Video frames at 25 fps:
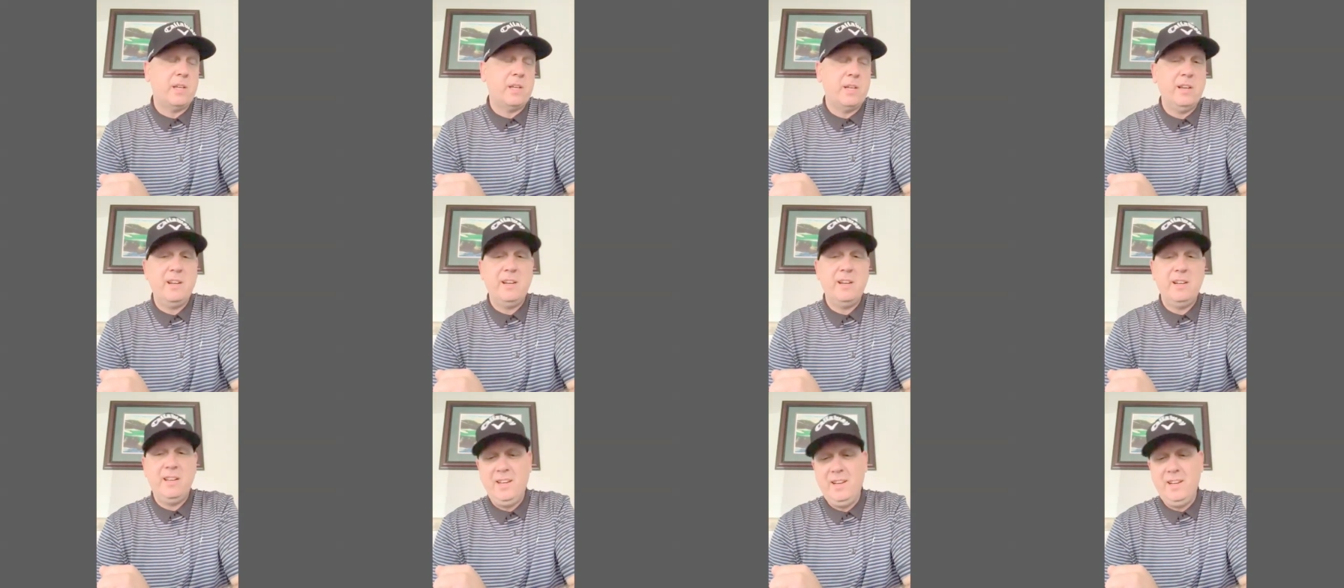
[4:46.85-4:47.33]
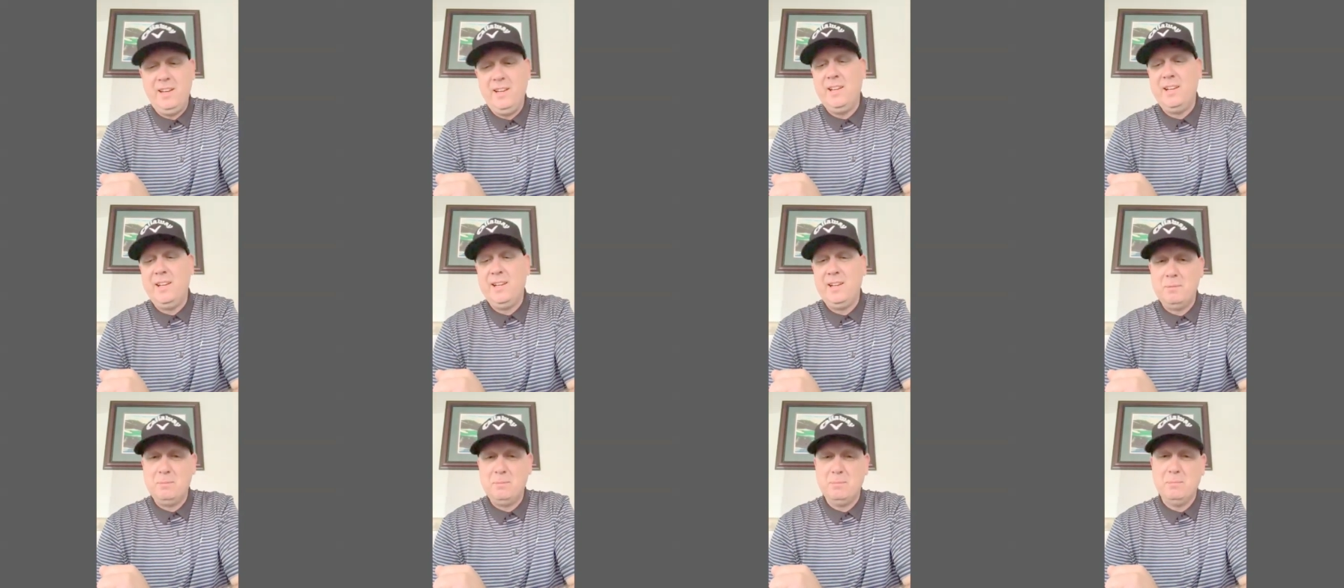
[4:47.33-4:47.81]
and
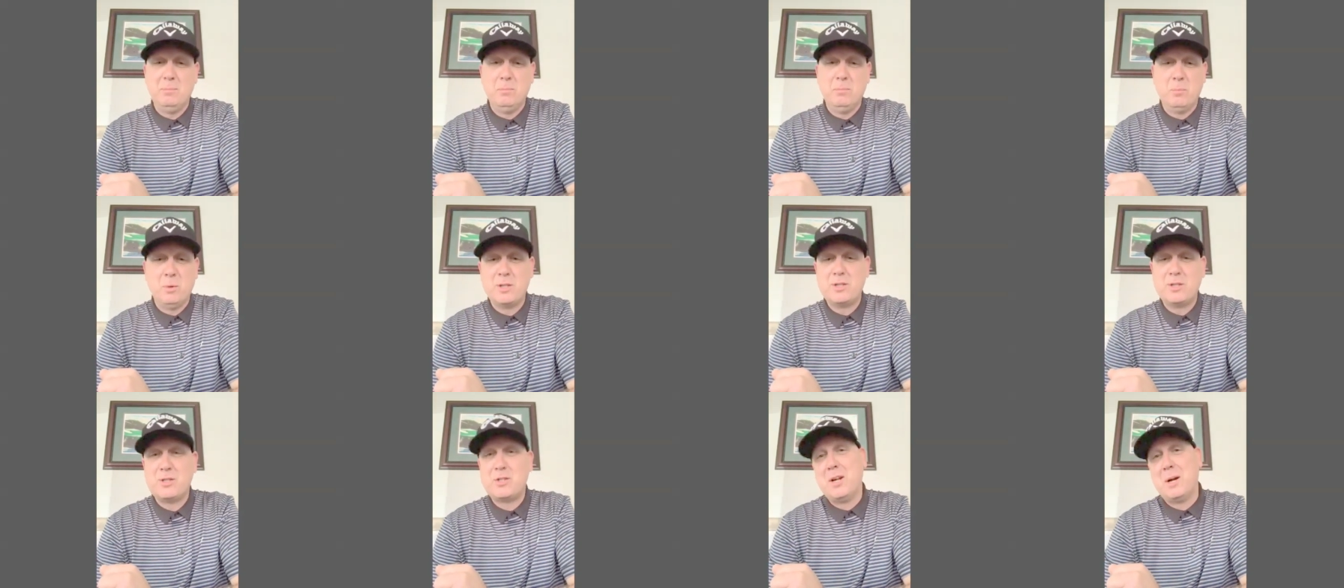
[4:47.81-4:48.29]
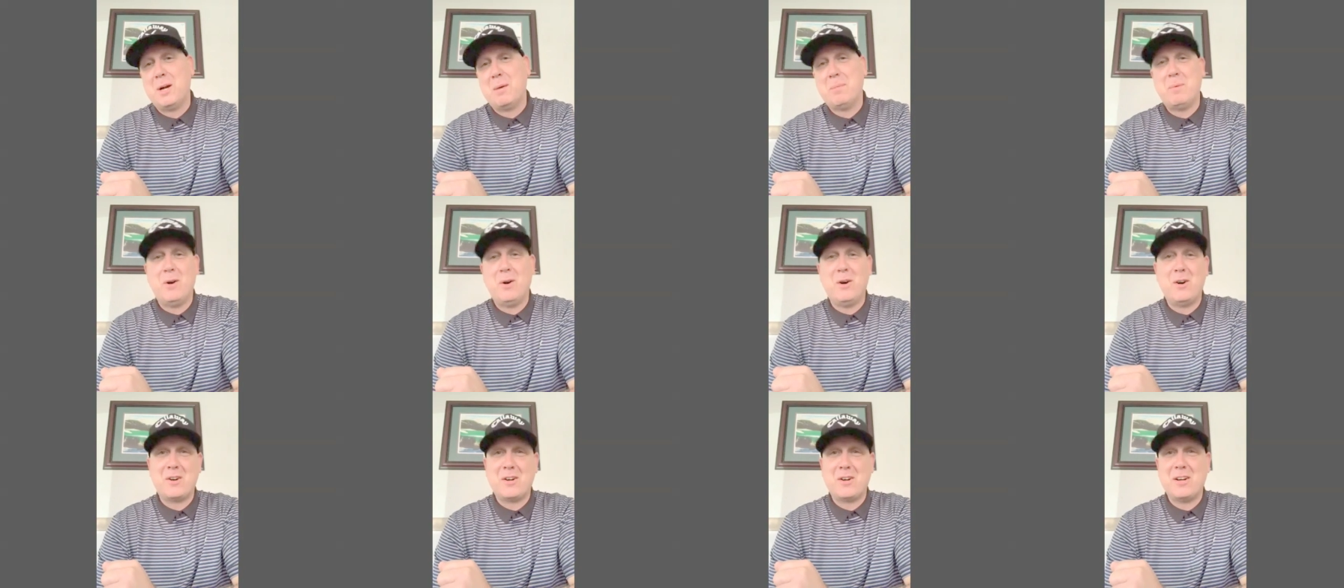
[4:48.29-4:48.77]
eating mushed up
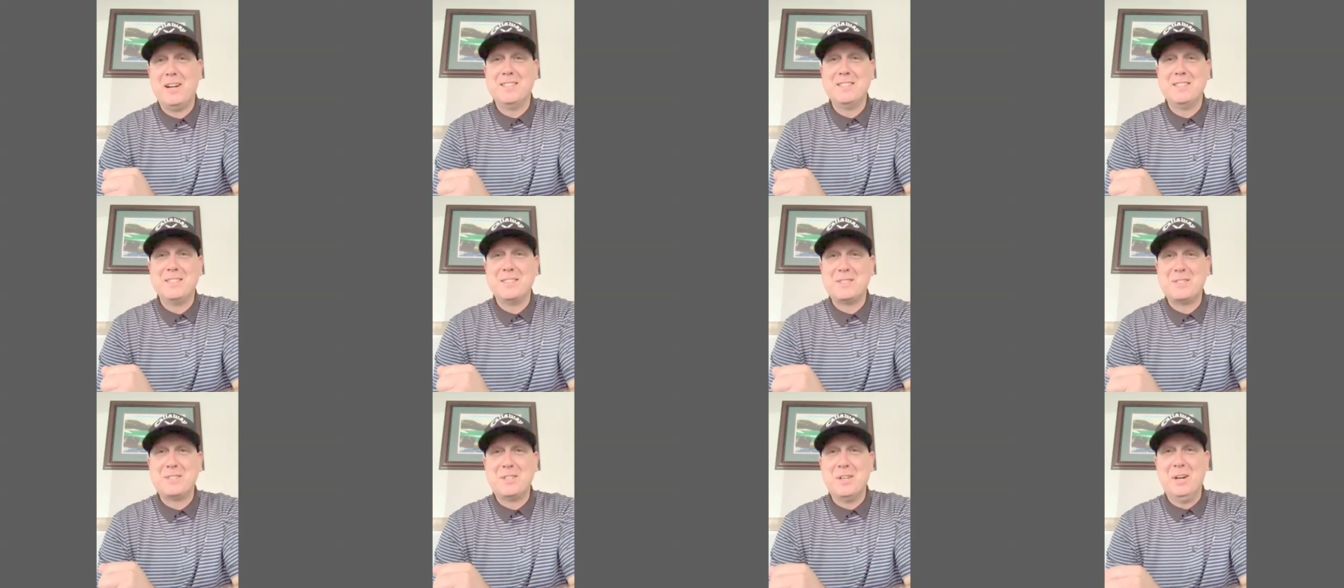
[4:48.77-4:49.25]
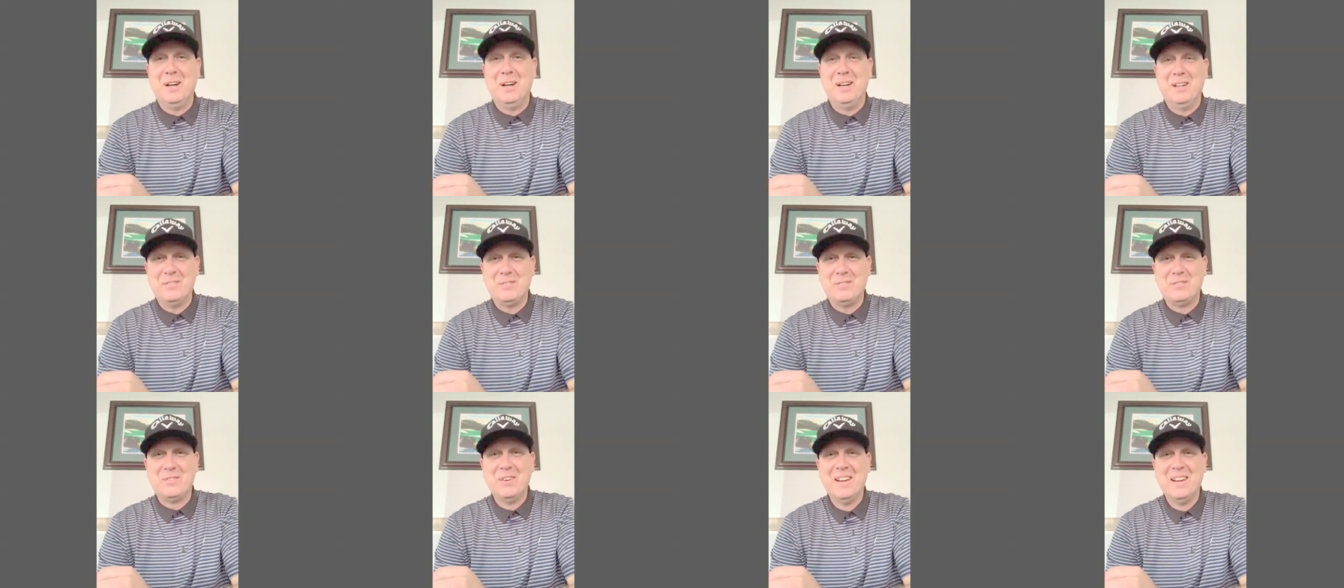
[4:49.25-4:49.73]
all kinds of
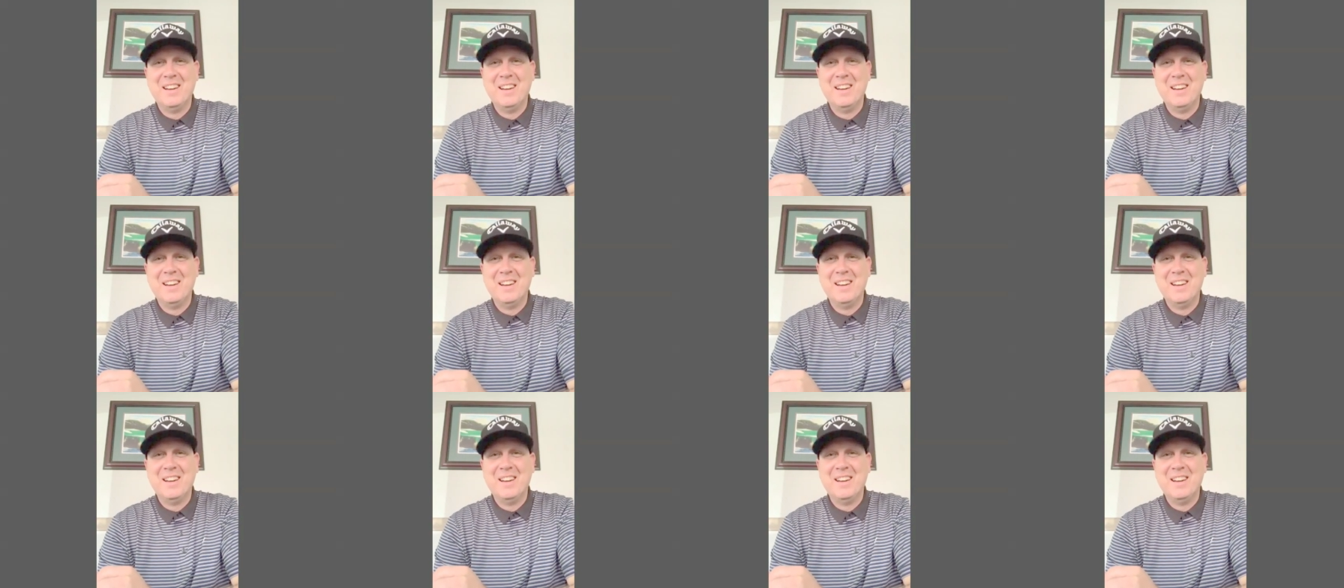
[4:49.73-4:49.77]
stuff